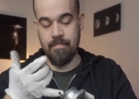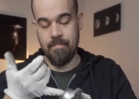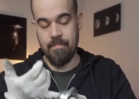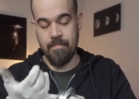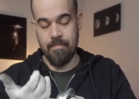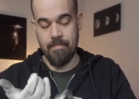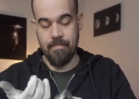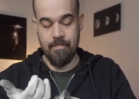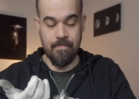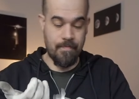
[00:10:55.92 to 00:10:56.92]

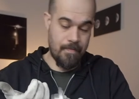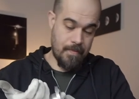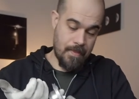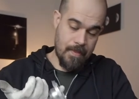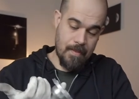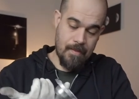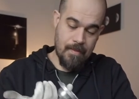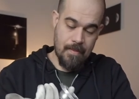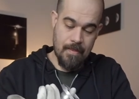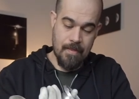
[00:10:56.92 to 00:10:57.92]

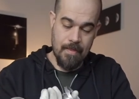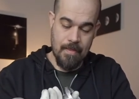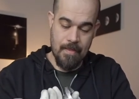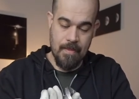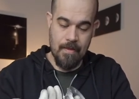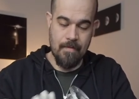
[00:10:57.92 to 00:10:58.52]
Nothing is said.